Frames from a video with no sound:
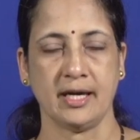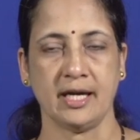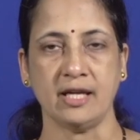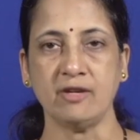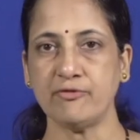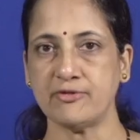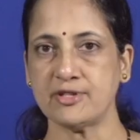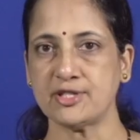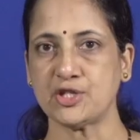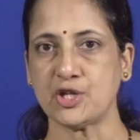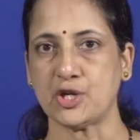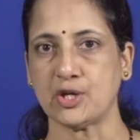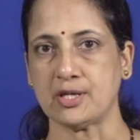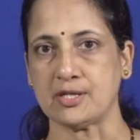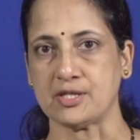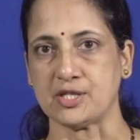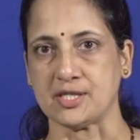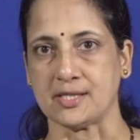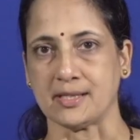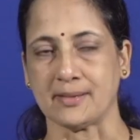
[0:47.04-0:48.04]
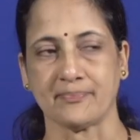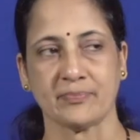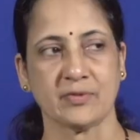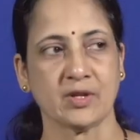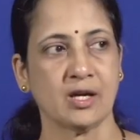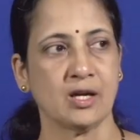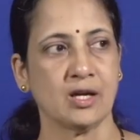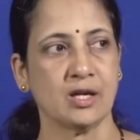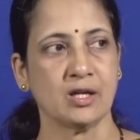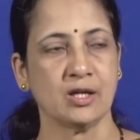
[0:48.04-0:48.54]
in physiology,
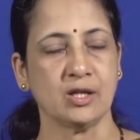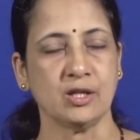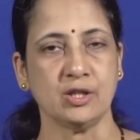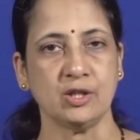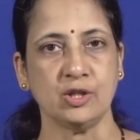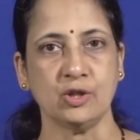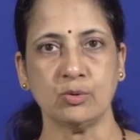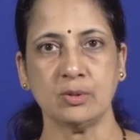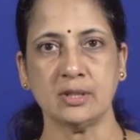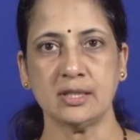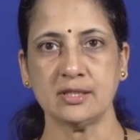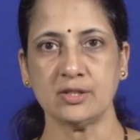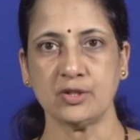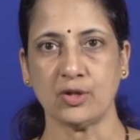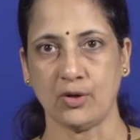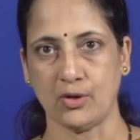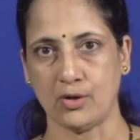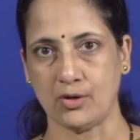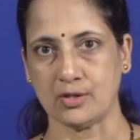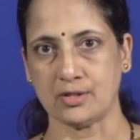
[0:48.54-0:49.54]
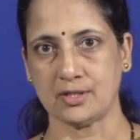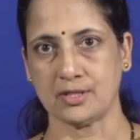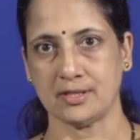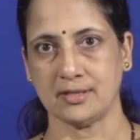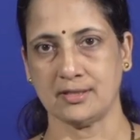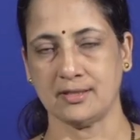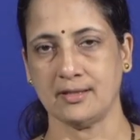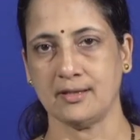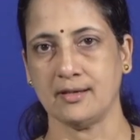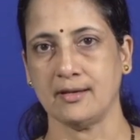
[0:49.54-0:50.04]
you are taught